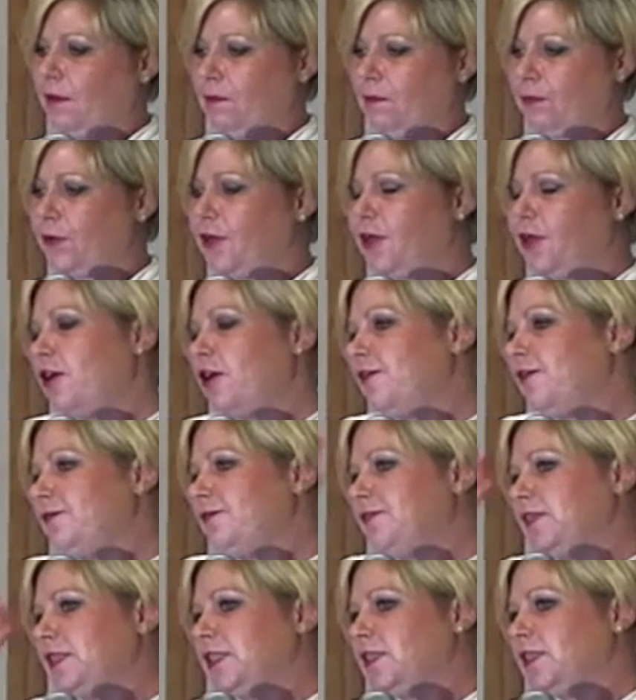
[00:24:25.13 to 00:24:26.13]
print it off,
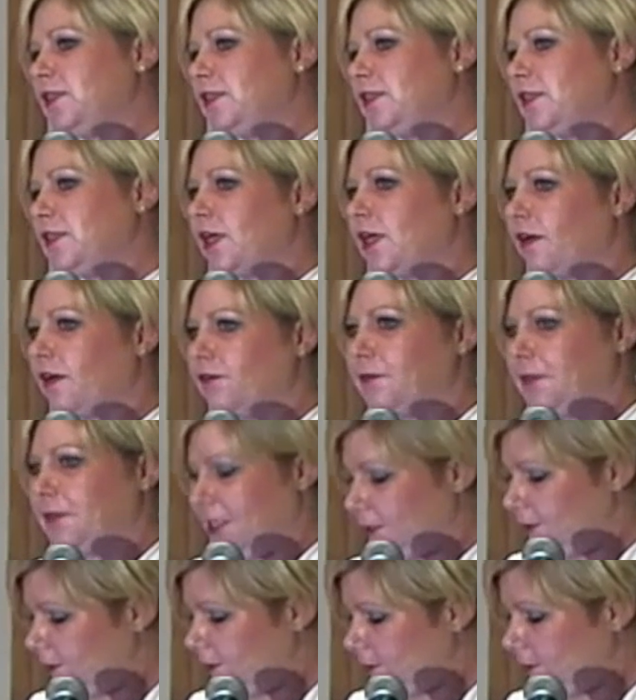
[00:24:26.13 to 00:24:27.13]
send it to the
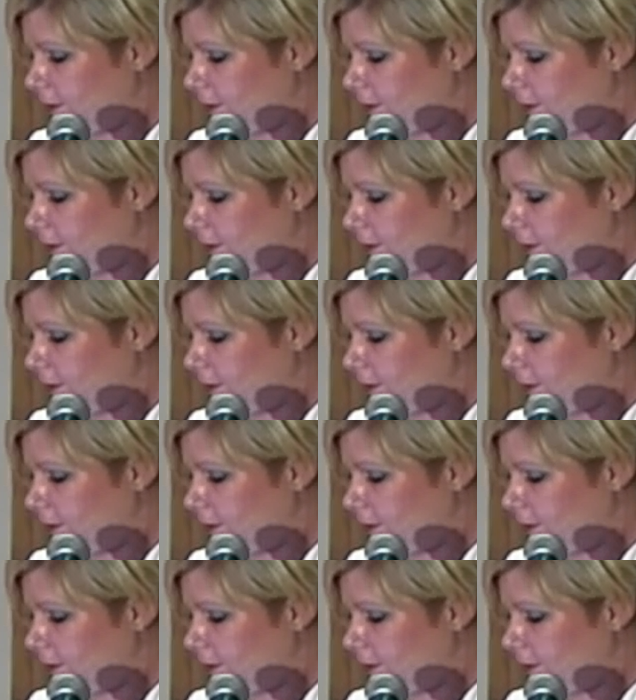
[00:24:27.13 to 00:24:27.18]
government.